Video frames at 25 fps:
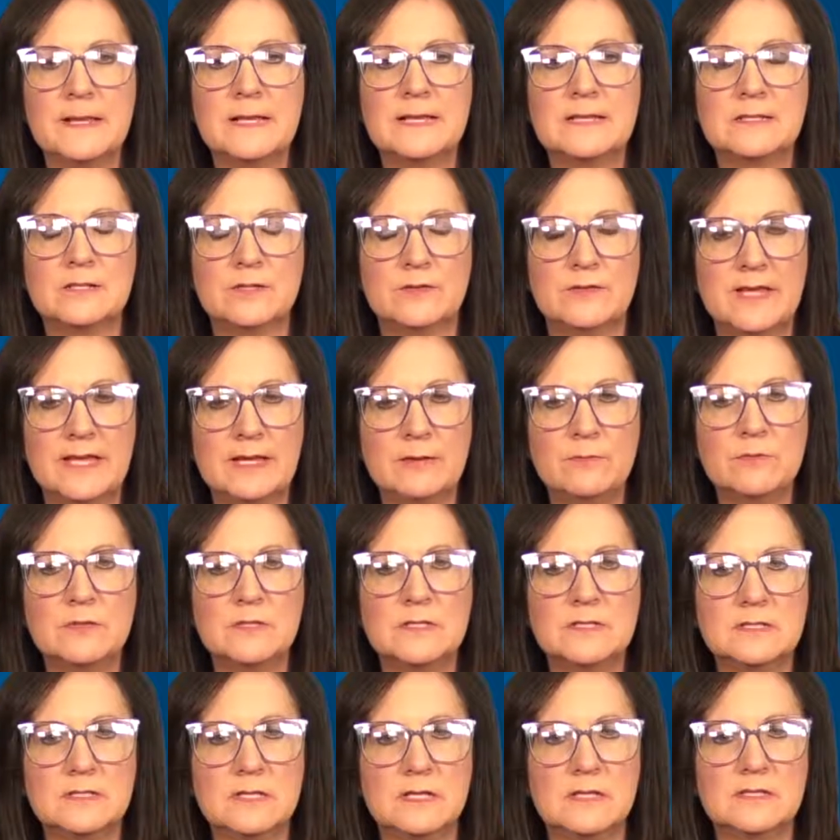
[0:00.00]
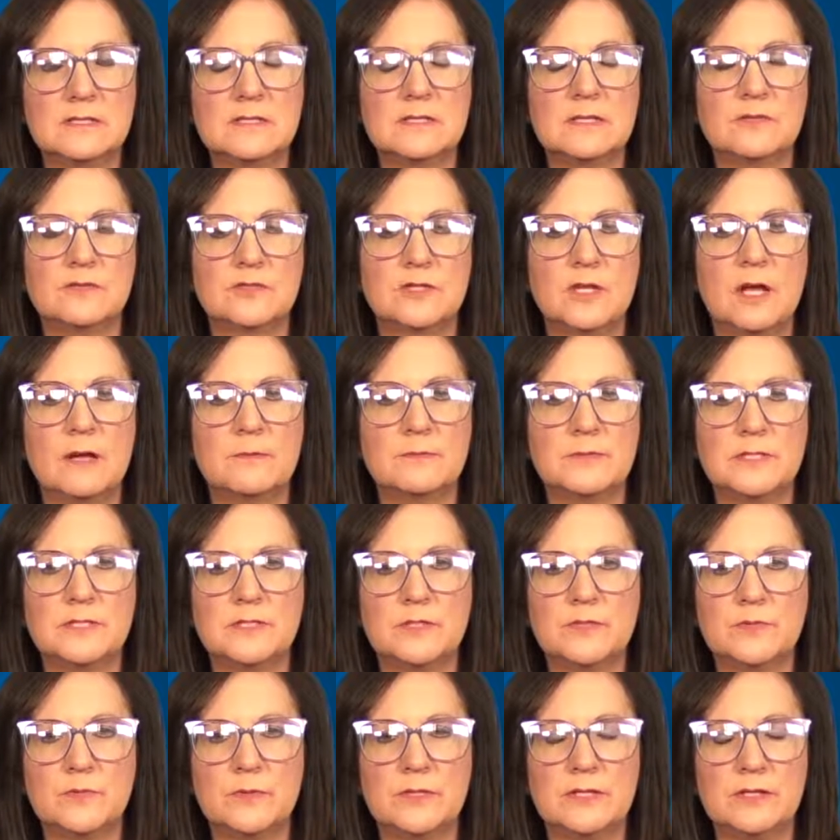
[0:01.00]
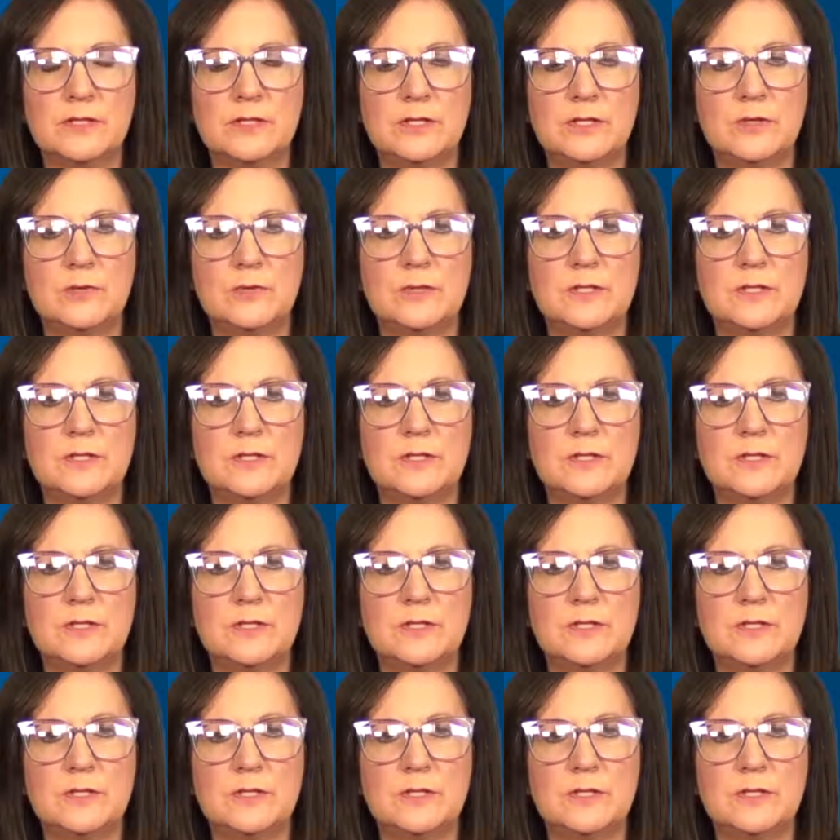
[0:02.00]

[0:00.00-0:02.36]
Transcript: So they will discuss those options with you,